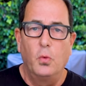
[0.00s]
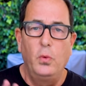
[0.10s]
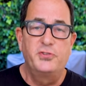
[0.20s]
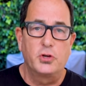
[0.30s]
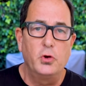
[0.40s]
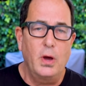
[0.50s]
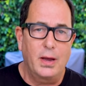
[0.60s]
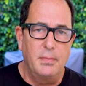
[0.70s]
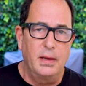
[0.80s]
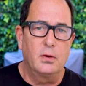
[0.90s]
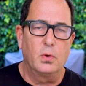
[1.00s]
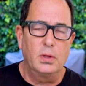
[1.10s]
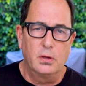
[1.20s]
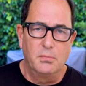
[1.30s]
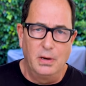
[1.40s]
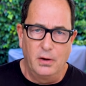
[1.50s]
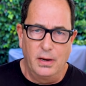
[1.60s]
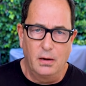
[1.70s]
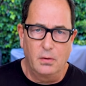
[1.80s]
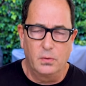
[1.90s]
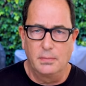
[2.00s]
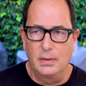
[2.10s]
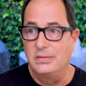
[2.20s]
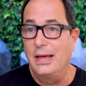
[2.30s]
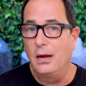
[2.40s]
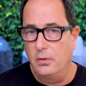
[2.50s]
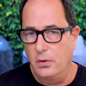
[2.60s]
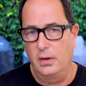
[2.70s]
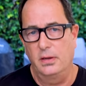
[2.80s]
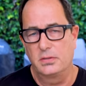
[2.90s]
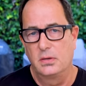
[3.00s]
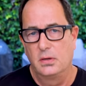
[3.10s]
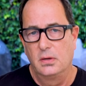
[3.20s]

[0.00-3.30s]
We've shown you how to make a really good marinara with about 10 ingredients.